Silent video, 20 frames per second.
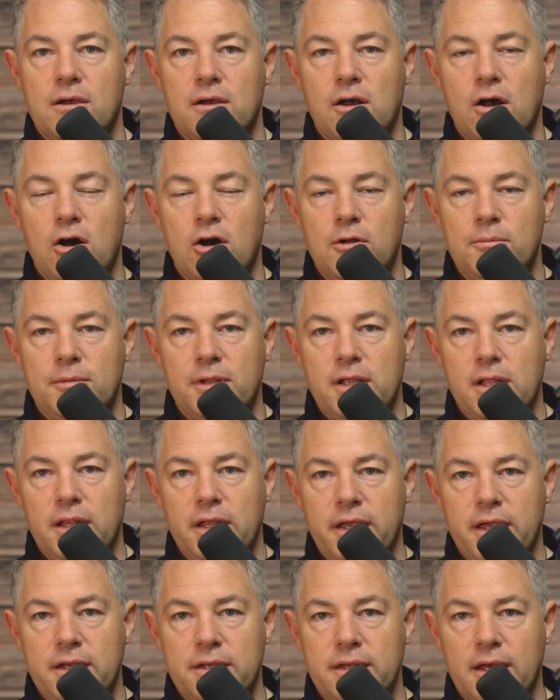calmly
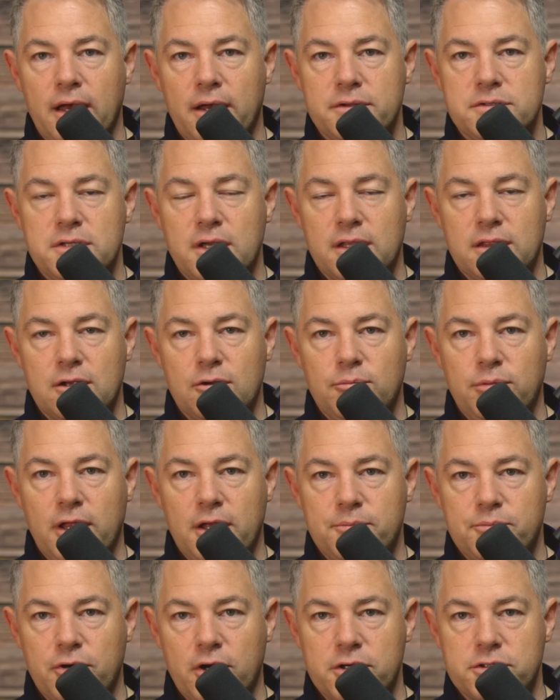laying down, take their
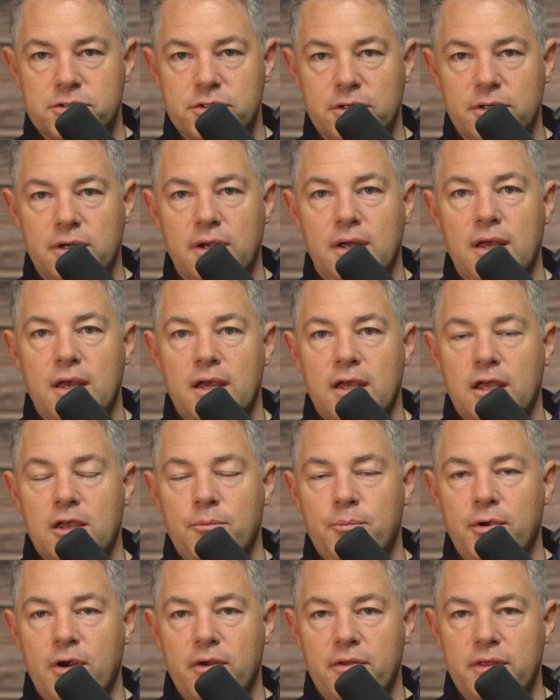blood pressure,
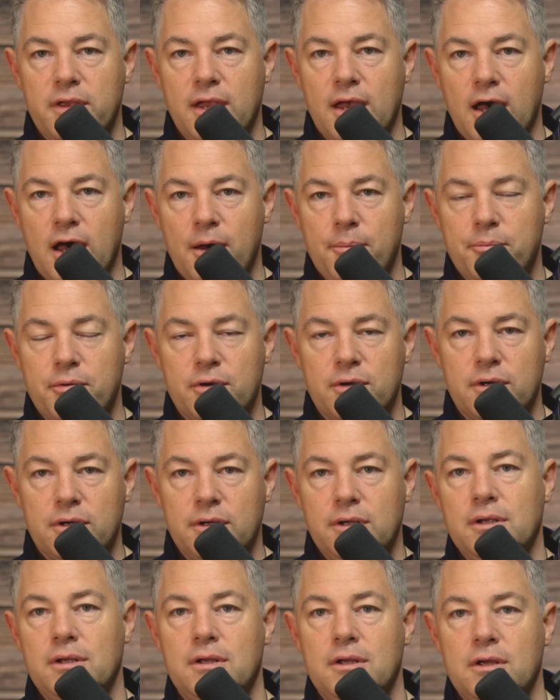compare the
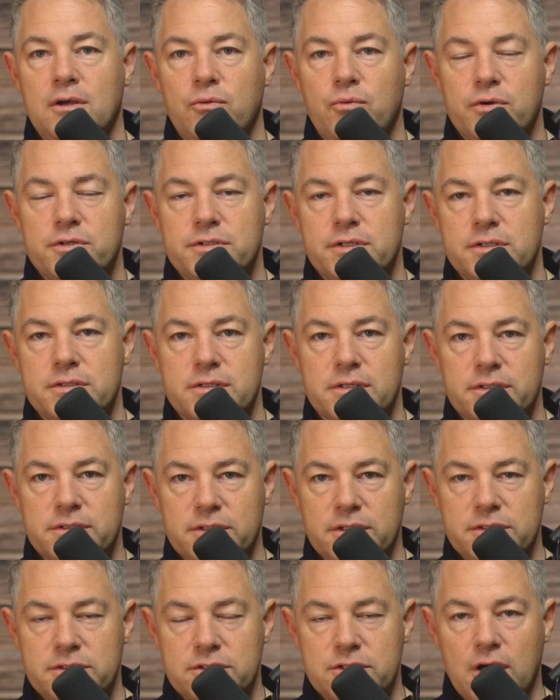upper, which is the
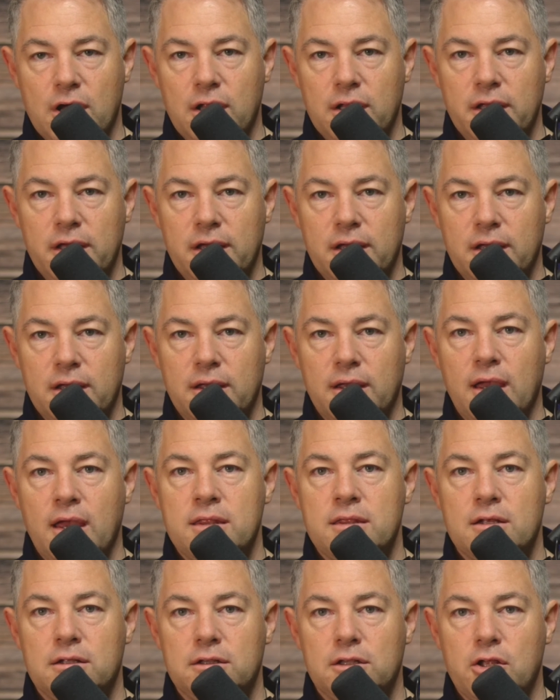systolic,
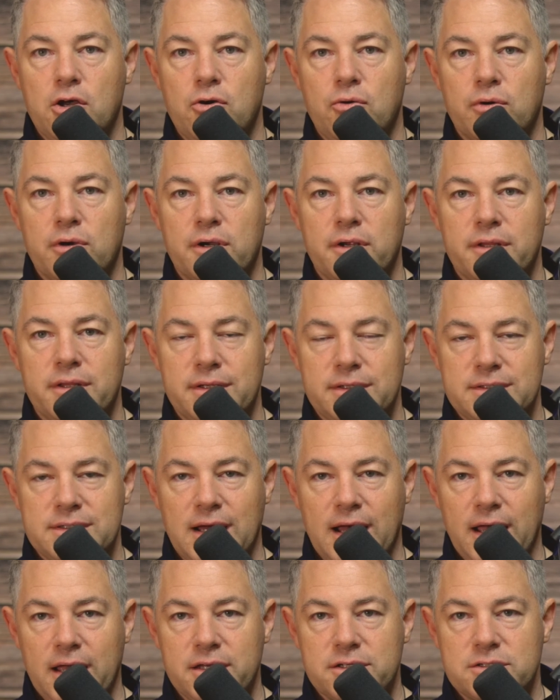and the lower, the
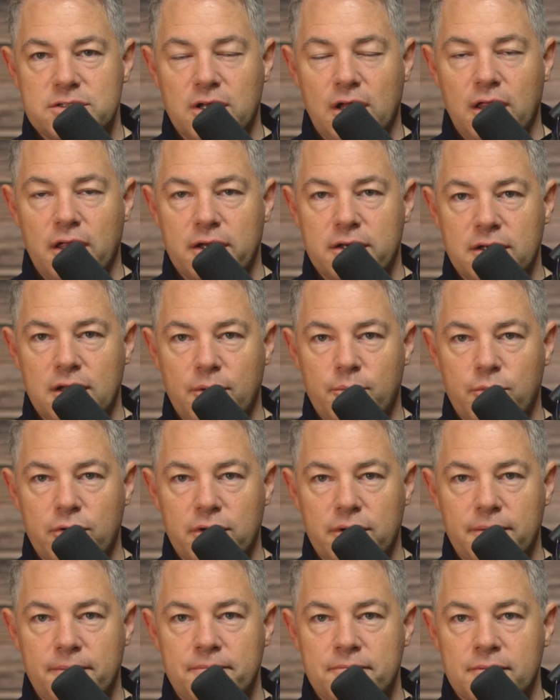diastolic
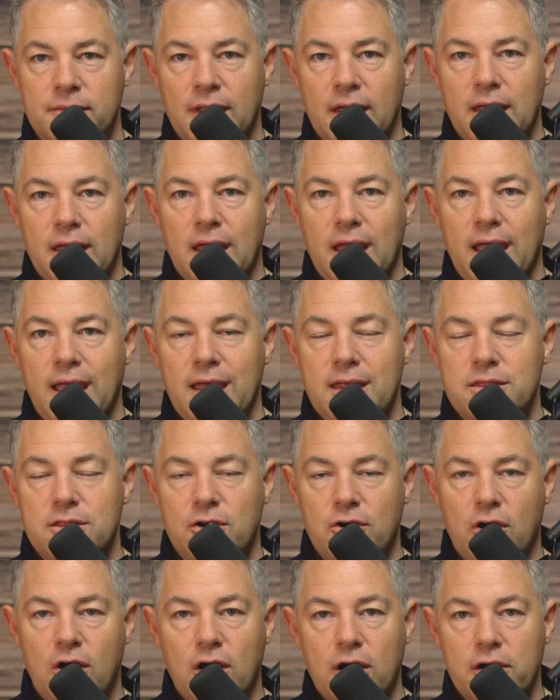number, and
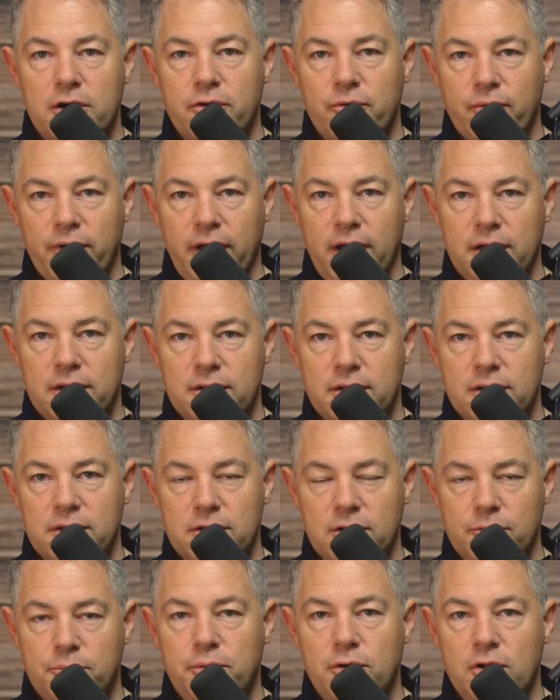their heart rate,
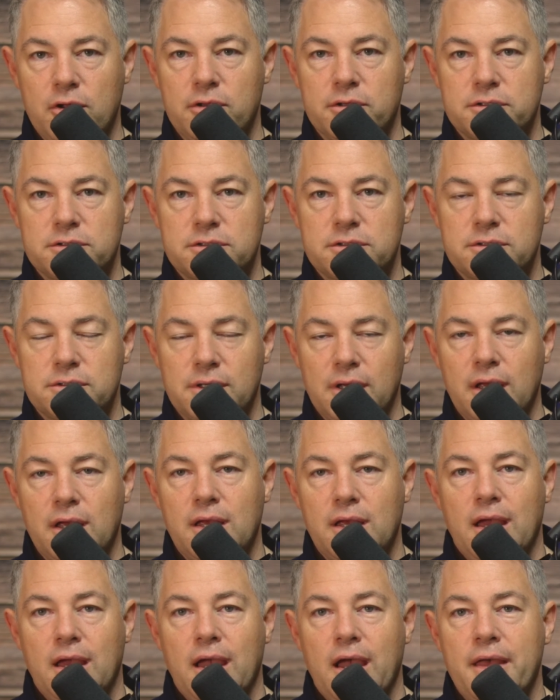their pulse.
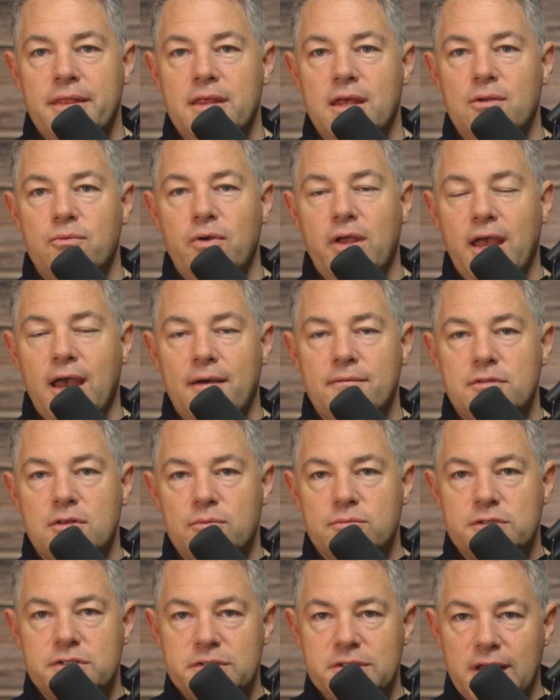And then we have
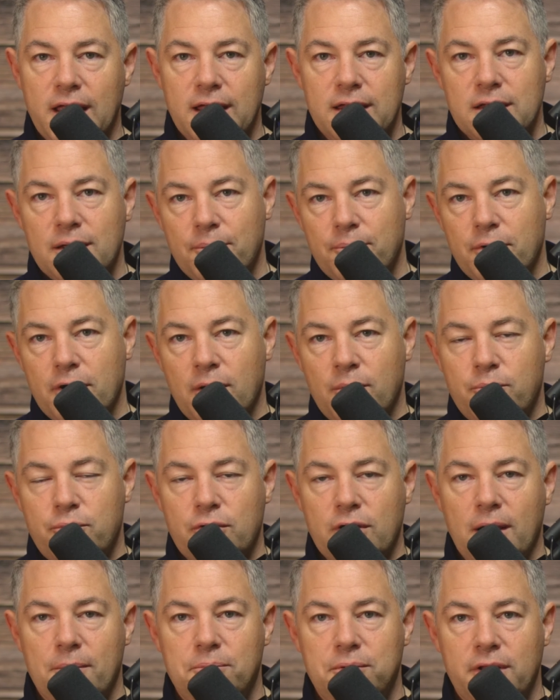them stand up
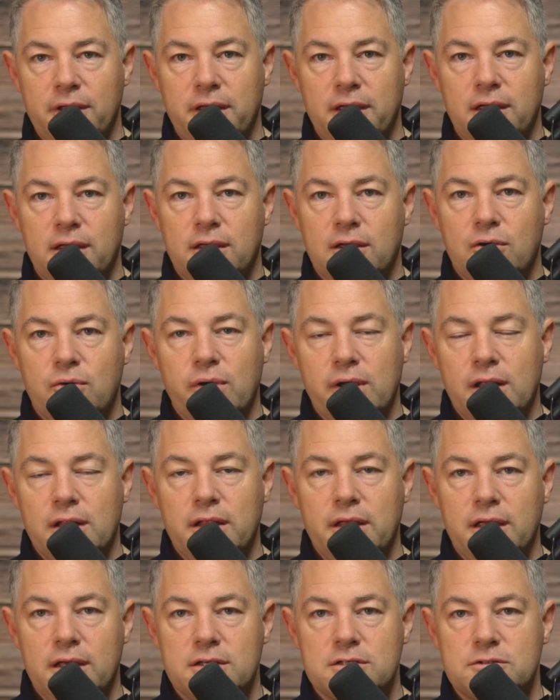abruptly,
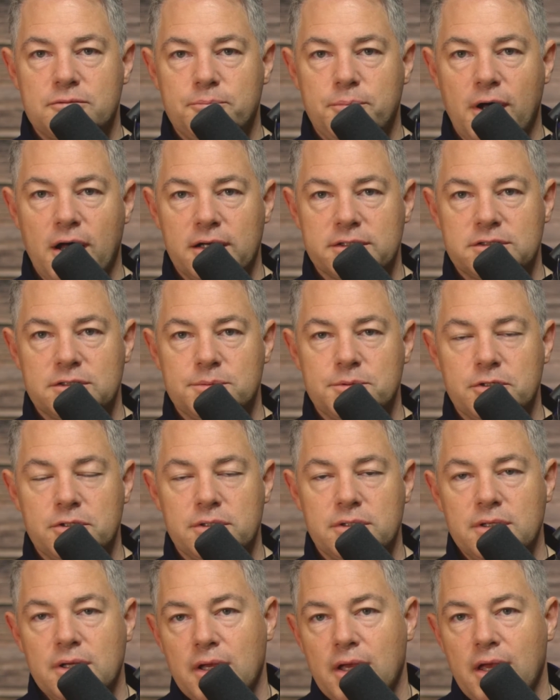quickly as
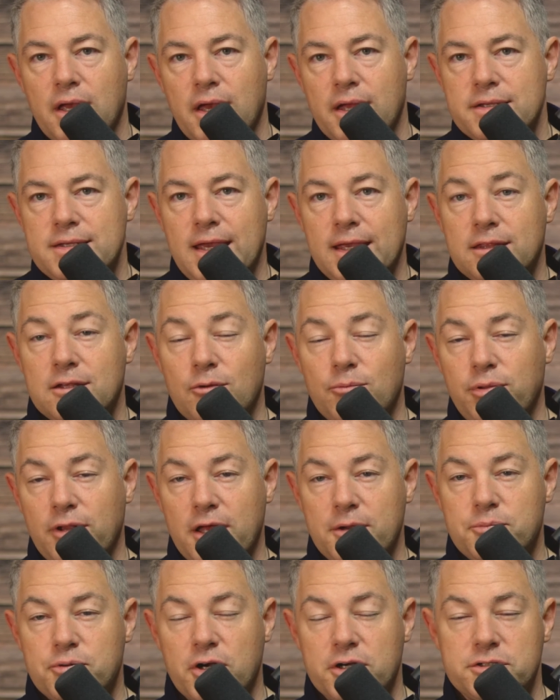possible, take their
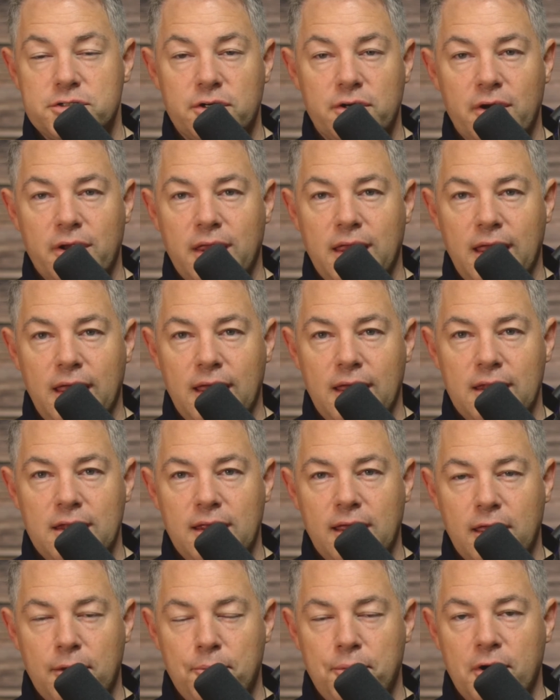blood pressure again
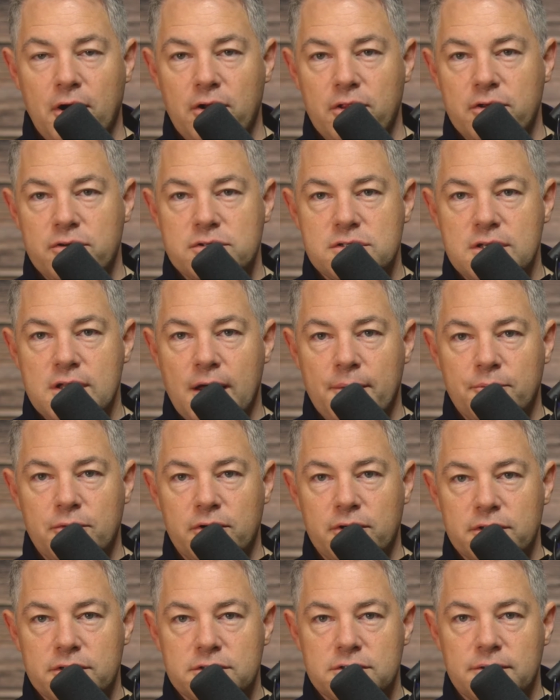and compare those
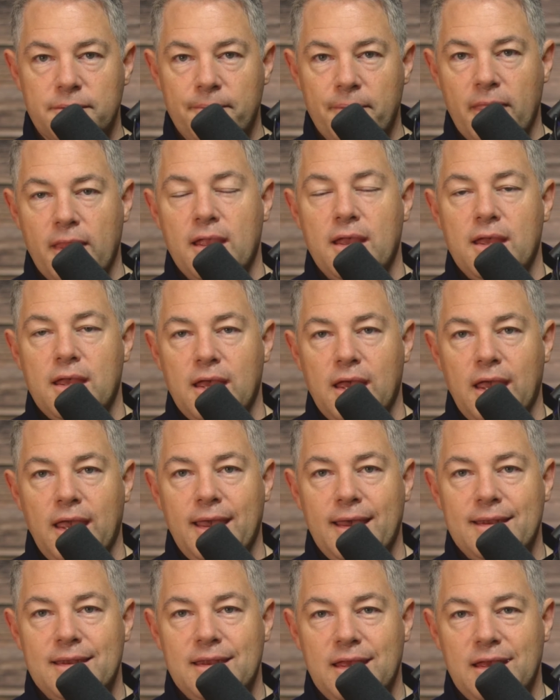numbers.
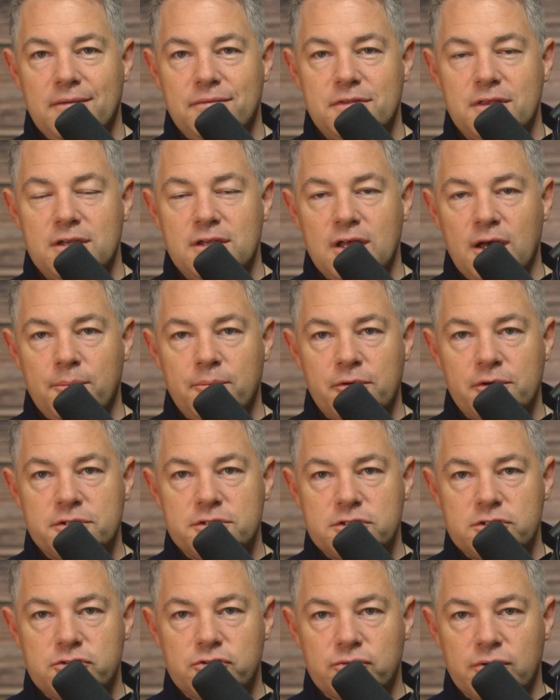And if the
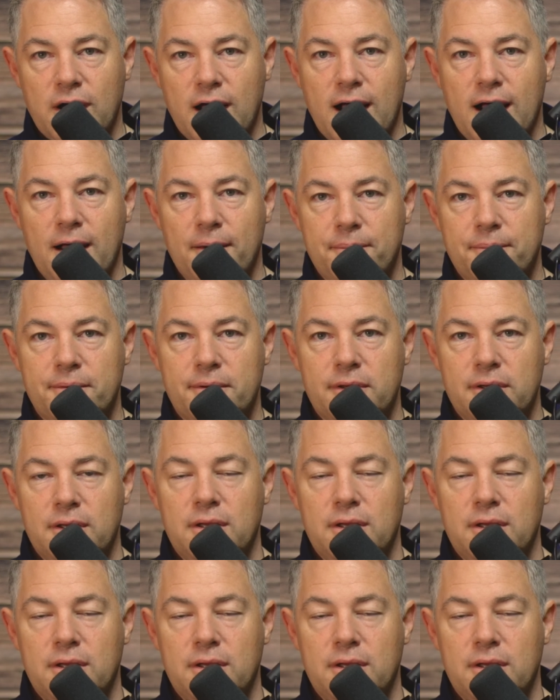numbers drop,